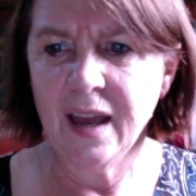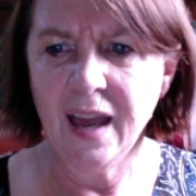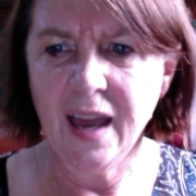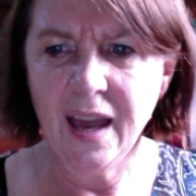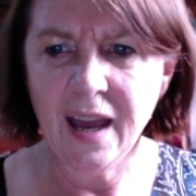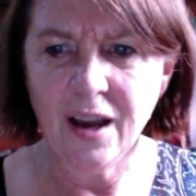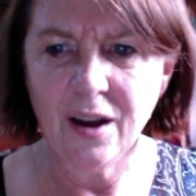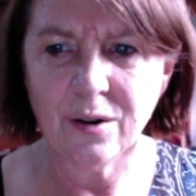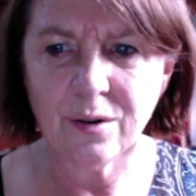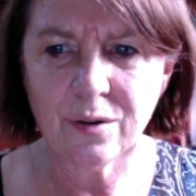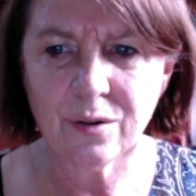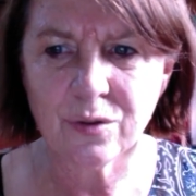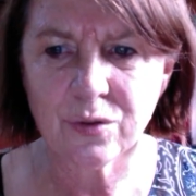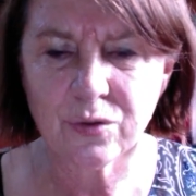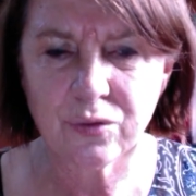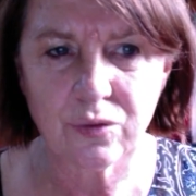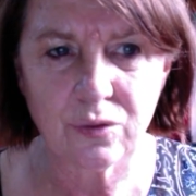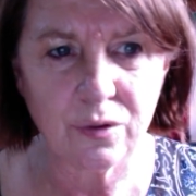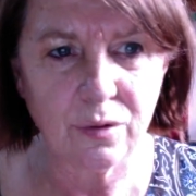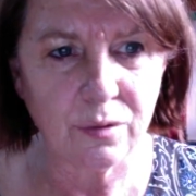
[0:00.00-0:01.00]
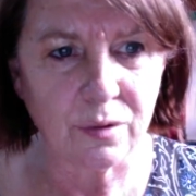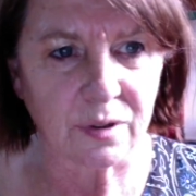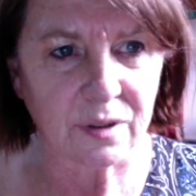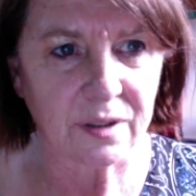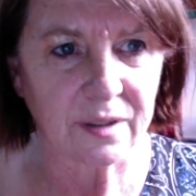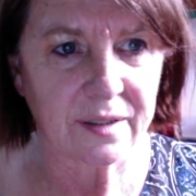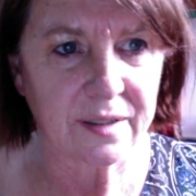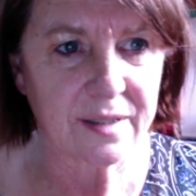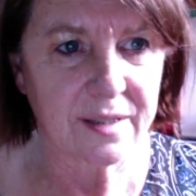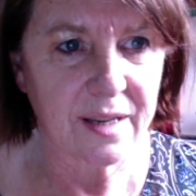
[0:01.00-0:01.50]
How cruel,
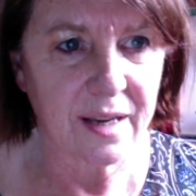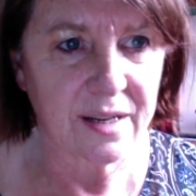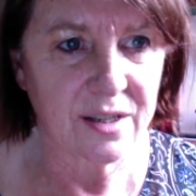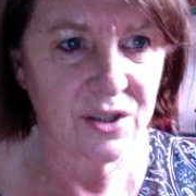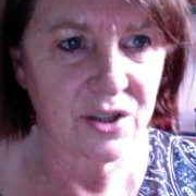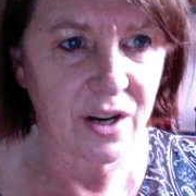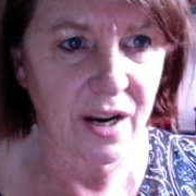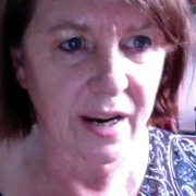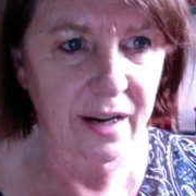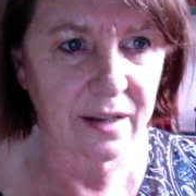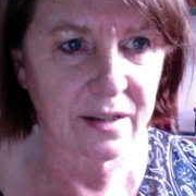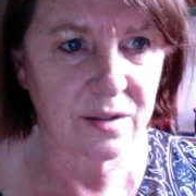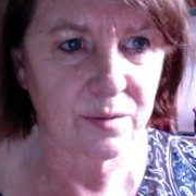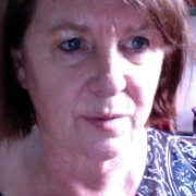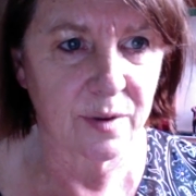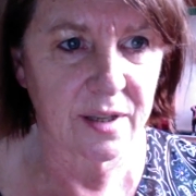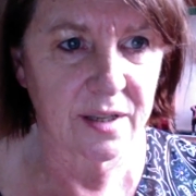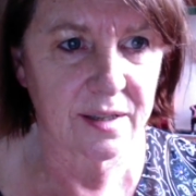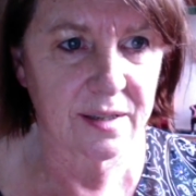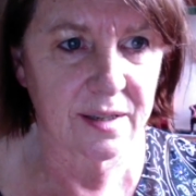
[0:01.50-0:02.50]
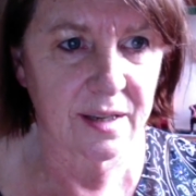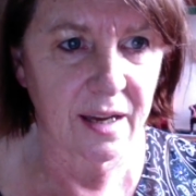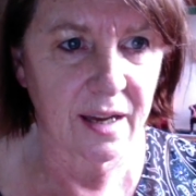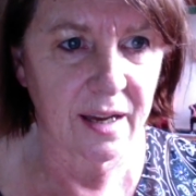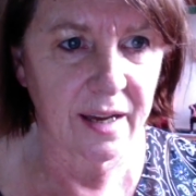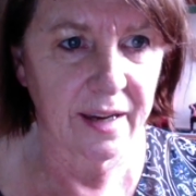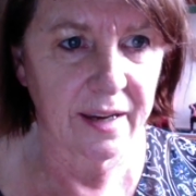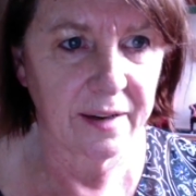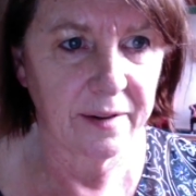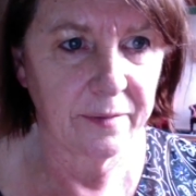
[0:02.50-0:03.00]
said Jax with a
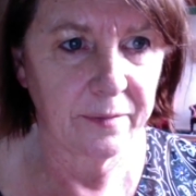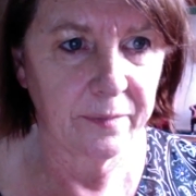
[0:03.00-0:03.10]
sigh.